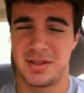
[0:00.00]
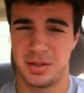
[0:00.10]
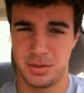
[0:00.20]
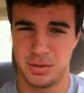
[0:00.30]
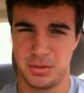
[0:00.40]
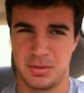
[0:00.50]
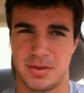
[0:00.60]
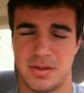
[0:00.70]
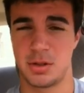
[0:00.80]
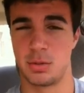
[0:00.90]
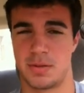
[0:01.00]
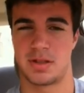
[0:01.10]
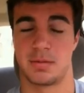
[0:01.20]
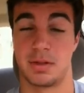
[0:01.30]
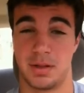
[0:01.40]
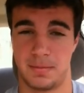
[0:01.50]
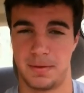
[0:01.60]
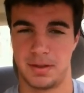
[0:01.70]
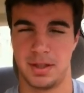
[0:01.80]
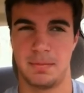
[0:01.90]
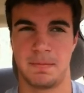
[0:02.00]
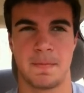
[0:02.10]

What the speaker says: two scoops to really feel it,